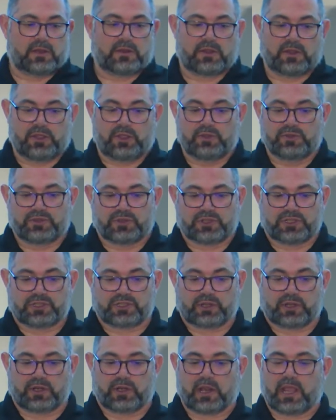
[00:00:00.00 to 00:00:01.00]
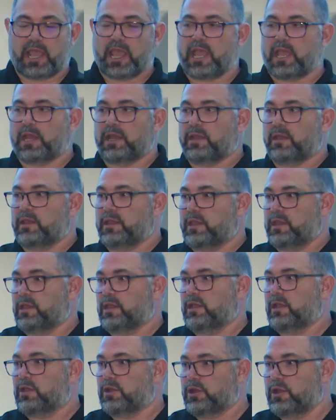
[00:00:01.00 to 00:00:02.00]
The user cert and
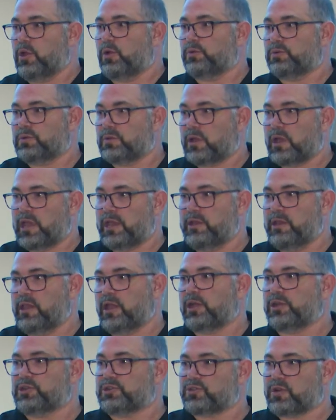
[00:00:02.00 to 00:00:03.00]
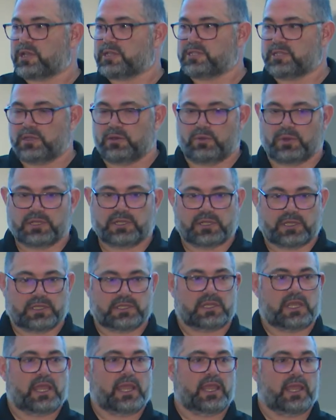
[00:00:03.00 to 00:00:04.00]
the untrusted, which
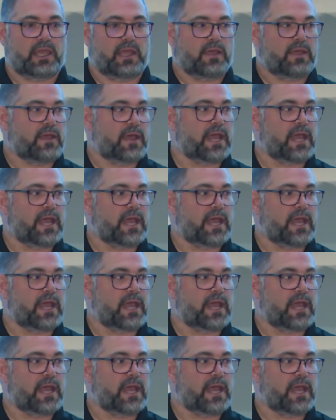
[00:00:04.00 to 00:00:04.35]
is, hey,